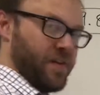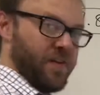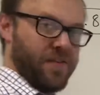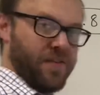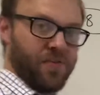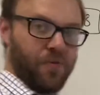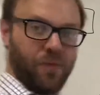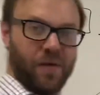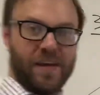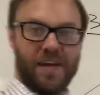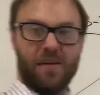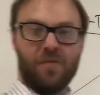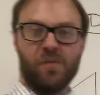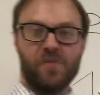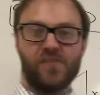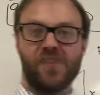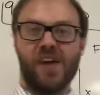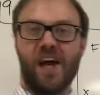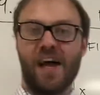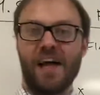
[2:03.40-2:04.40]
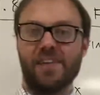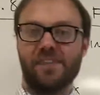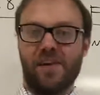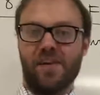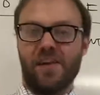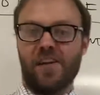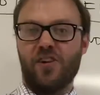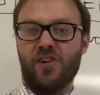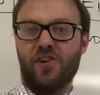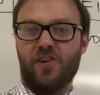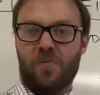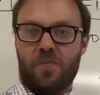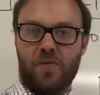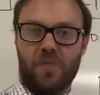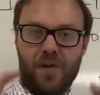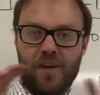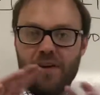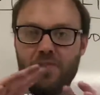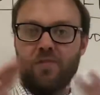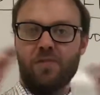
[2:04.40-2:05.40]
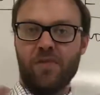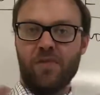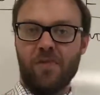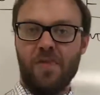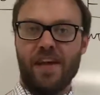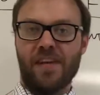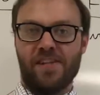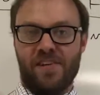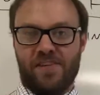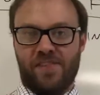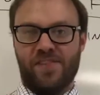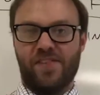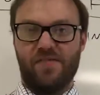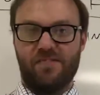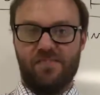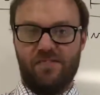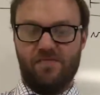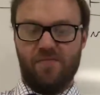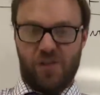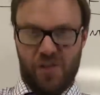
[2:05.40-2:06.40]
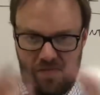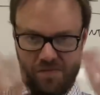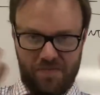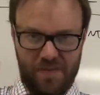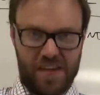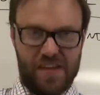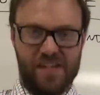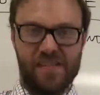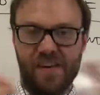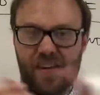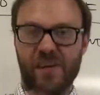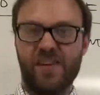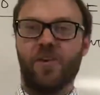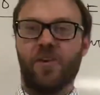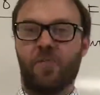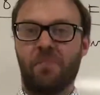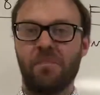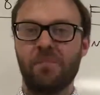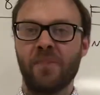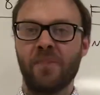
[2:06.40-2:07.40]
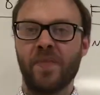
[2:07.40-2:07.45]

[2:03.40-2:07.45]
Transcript: three equal sides on a cube, three equal dimensions, which makes it a cube,